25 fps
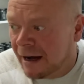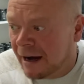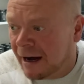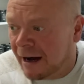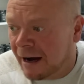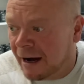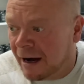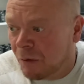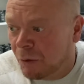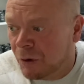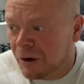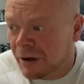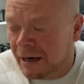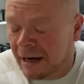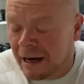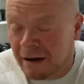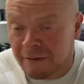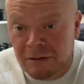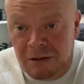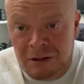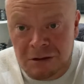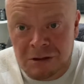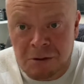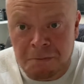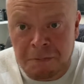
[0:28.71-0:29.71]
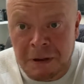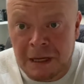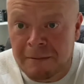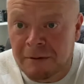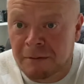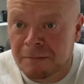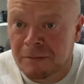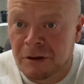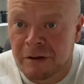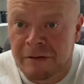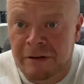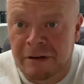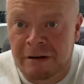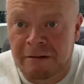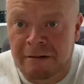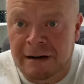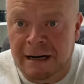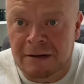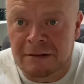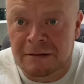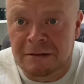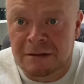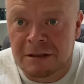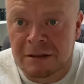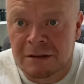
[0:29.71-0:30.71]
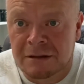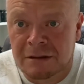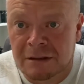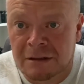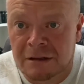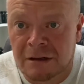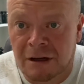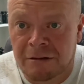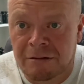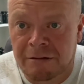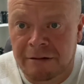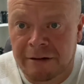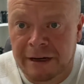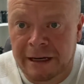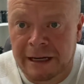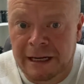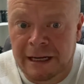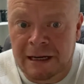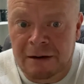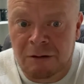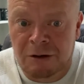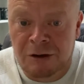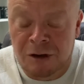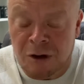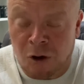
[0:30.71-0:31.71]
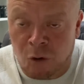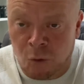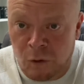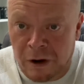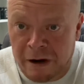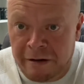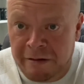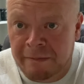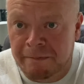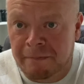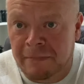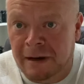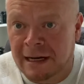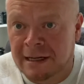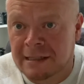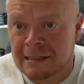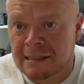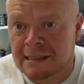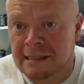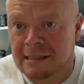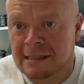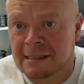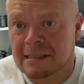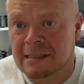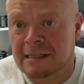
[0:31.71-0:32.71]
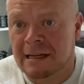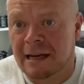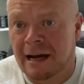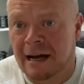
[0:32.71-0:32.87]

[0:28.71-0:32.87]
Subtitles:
We're going to have loads of people moving around the country, not wearing masks,